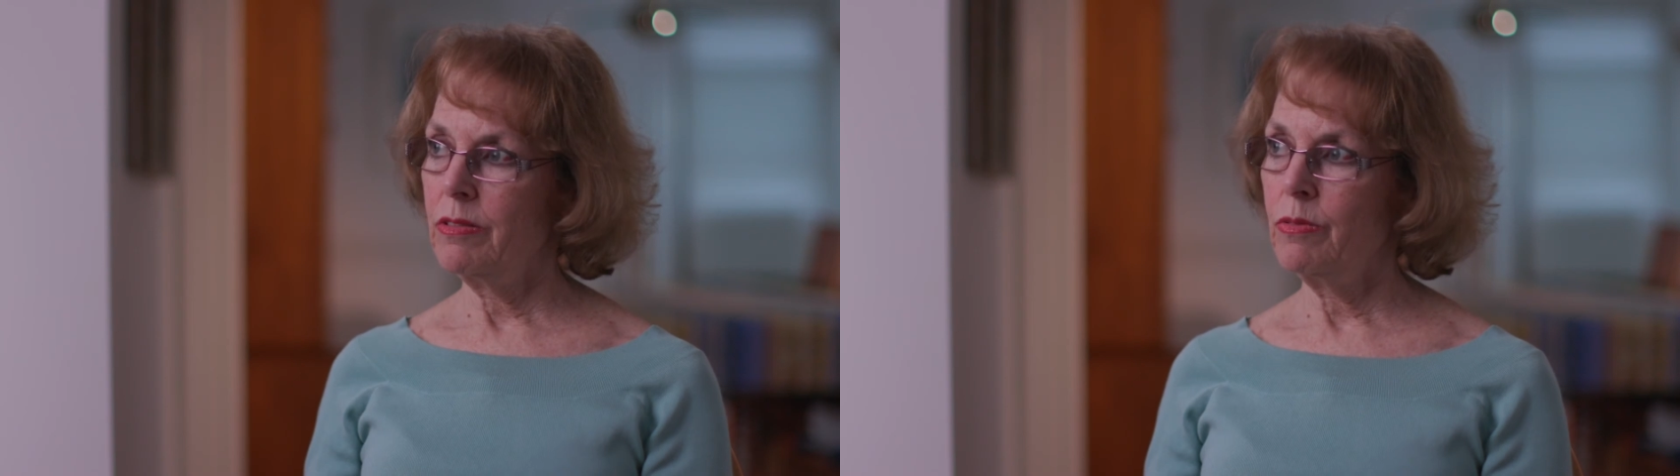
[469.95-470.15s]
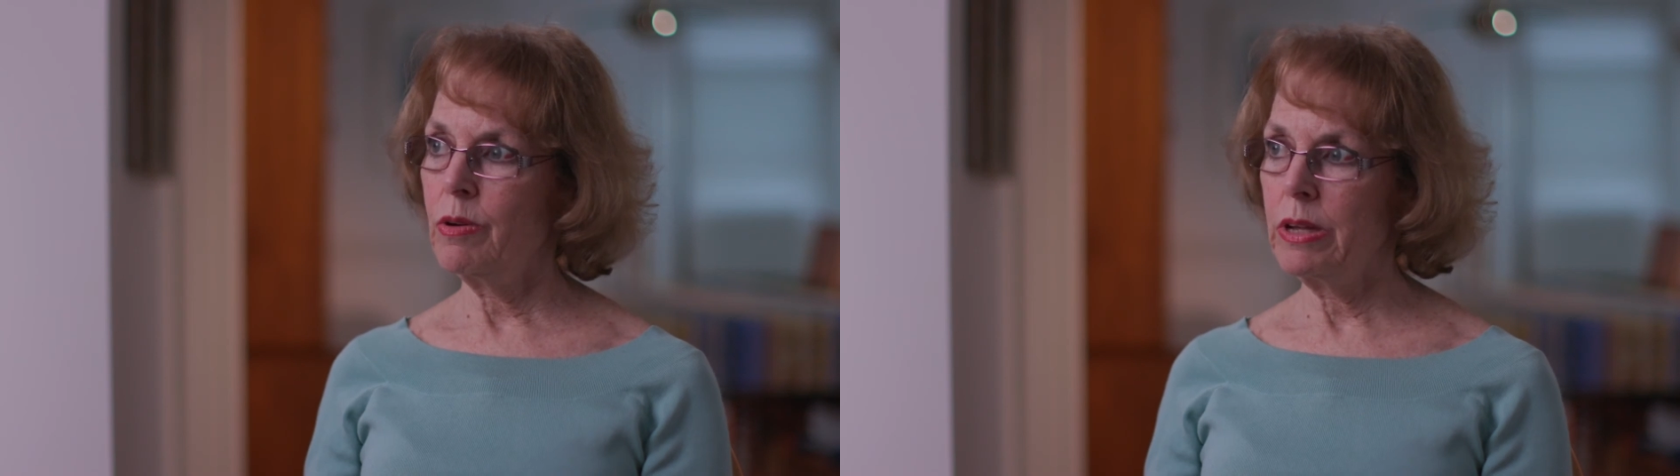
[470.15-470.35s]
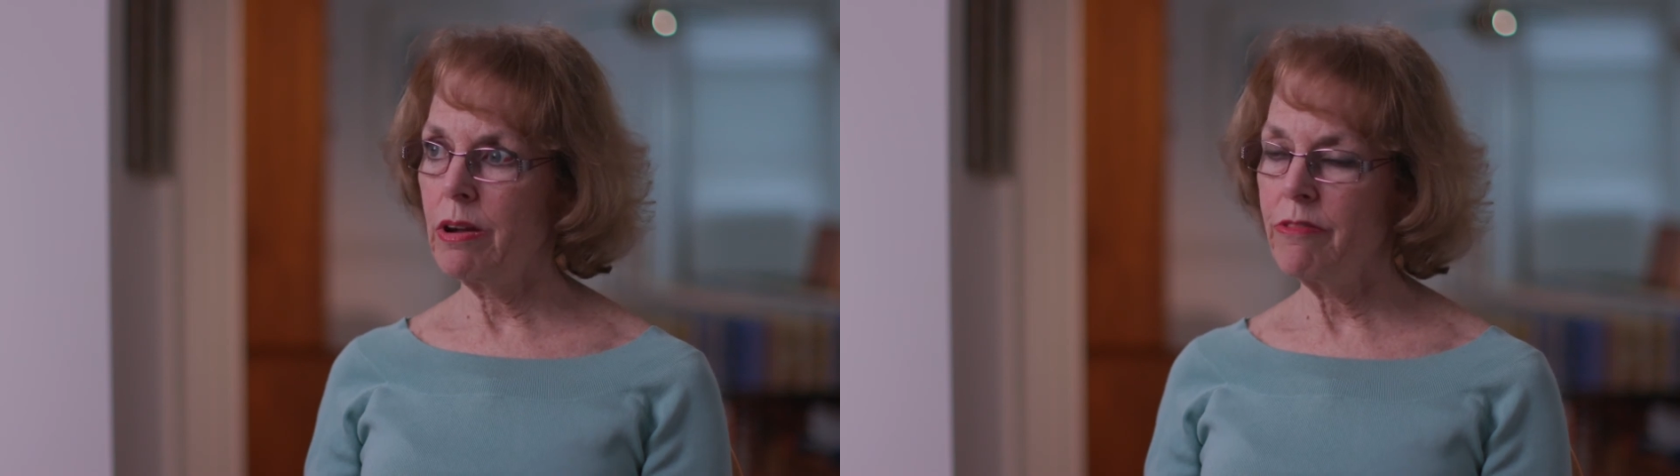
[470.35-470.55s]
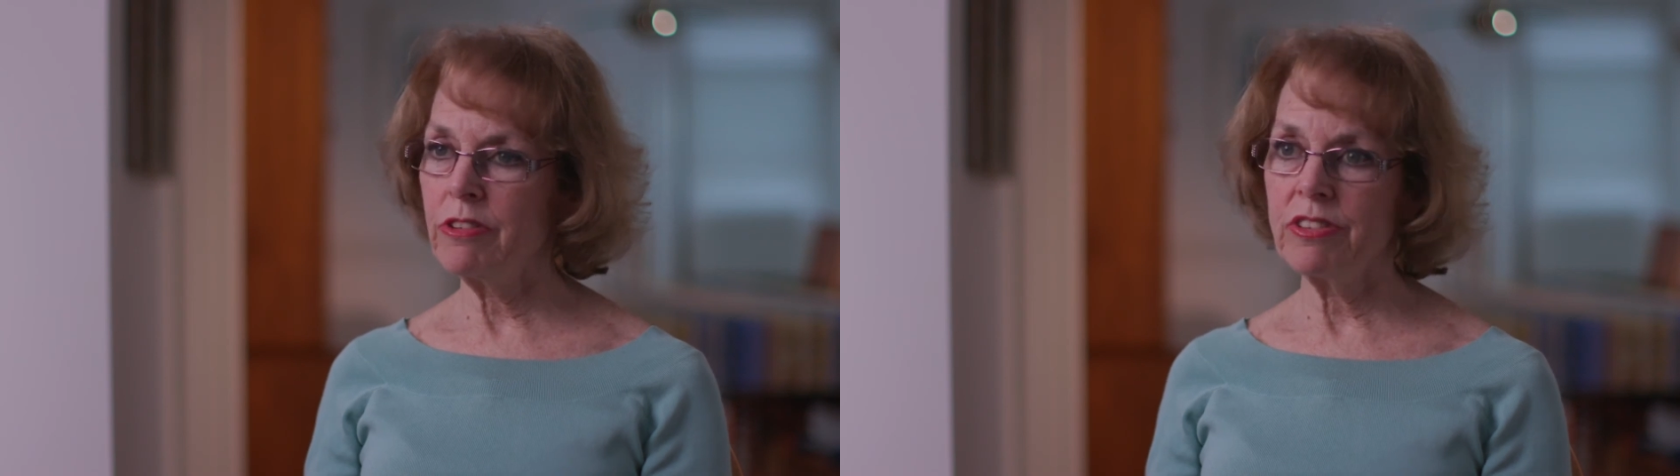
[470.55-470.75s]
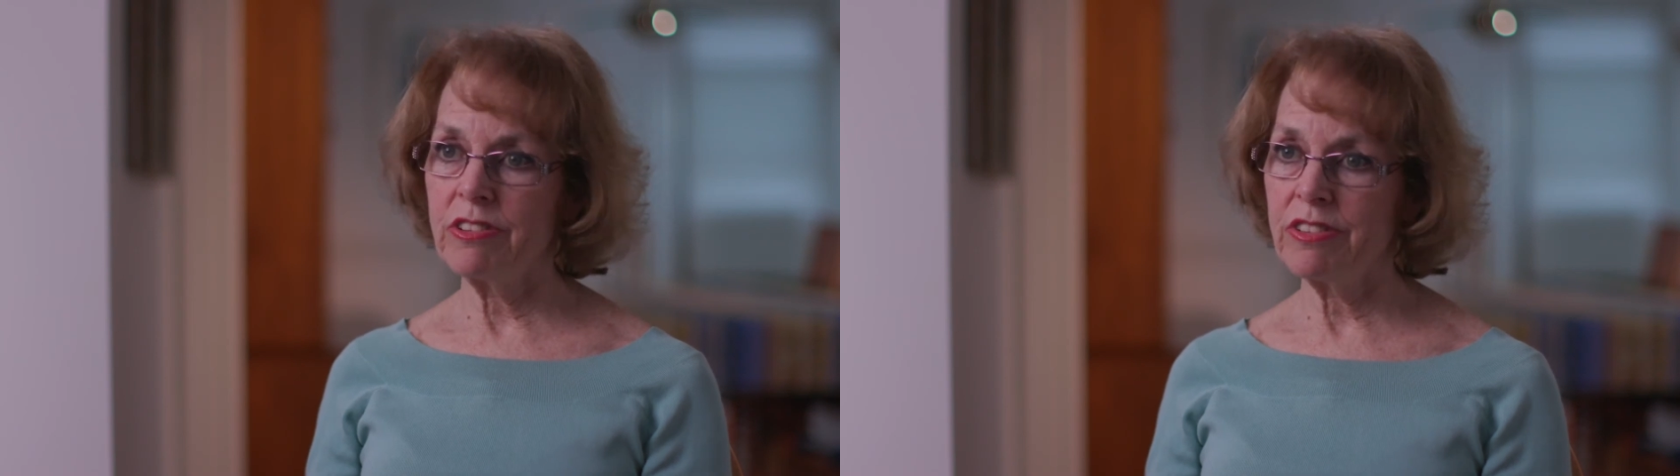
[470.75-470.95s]
what we offer
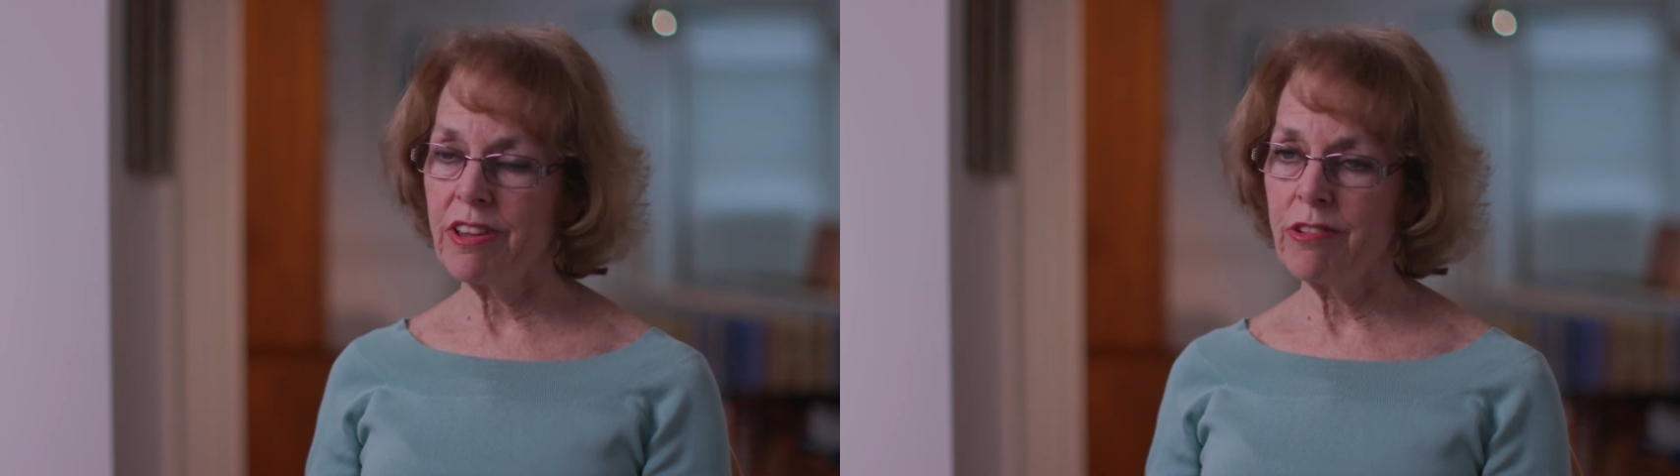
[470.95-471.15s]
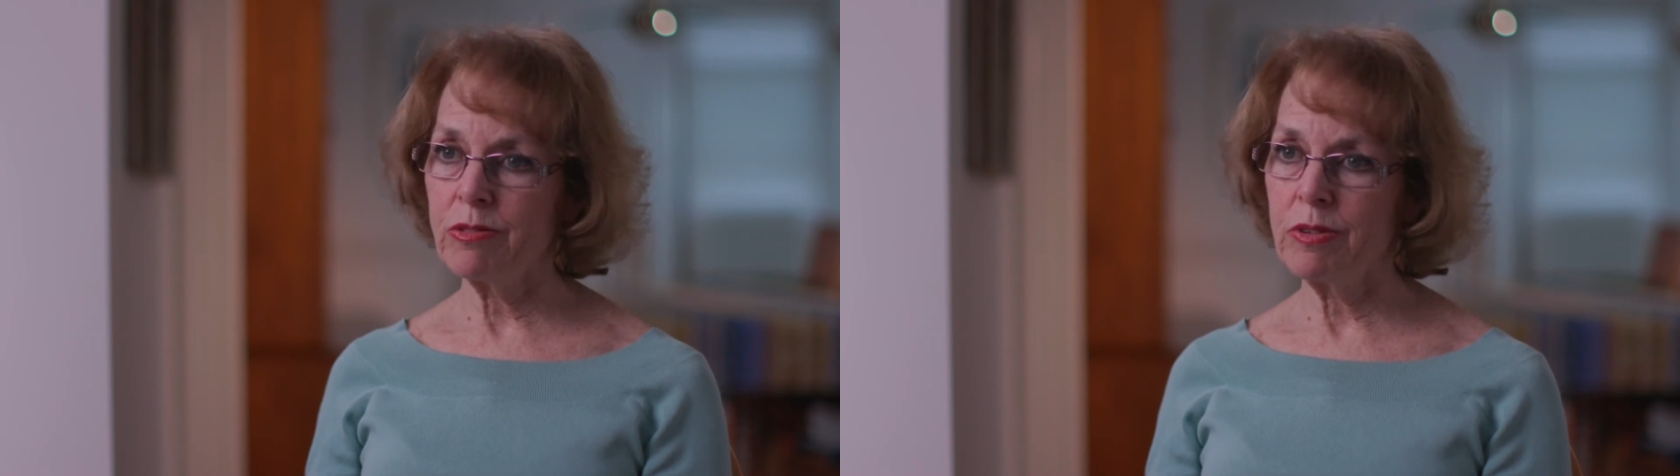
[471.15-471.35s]
is ourselves.